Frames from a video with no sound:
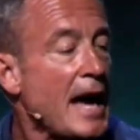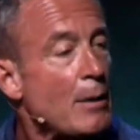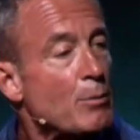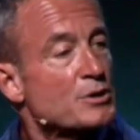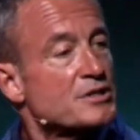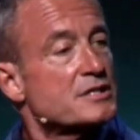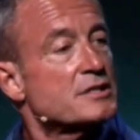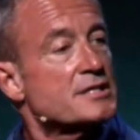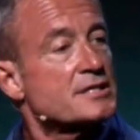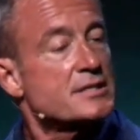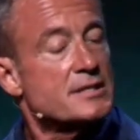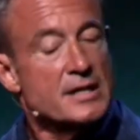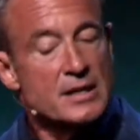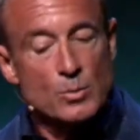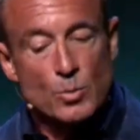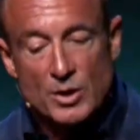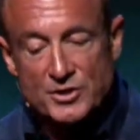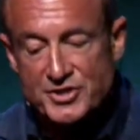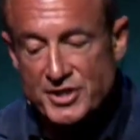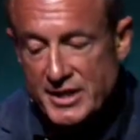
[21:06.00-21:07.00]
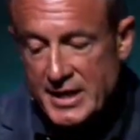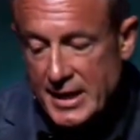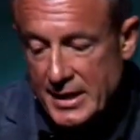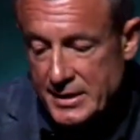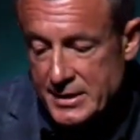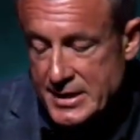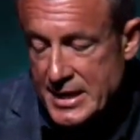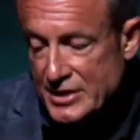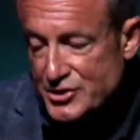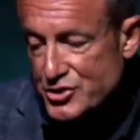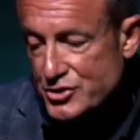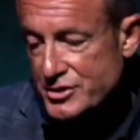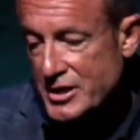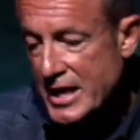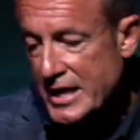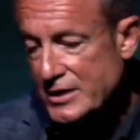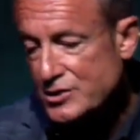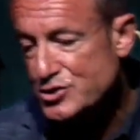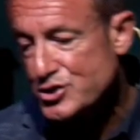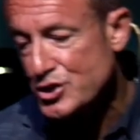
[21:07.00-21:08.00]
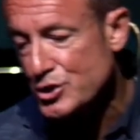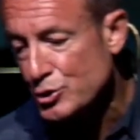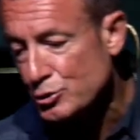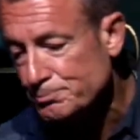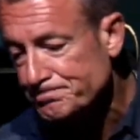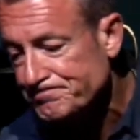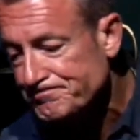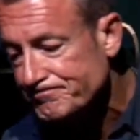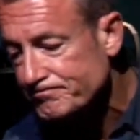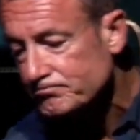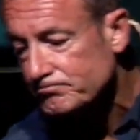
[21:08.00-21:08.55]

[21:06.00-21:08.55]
I was listening once again yesterday to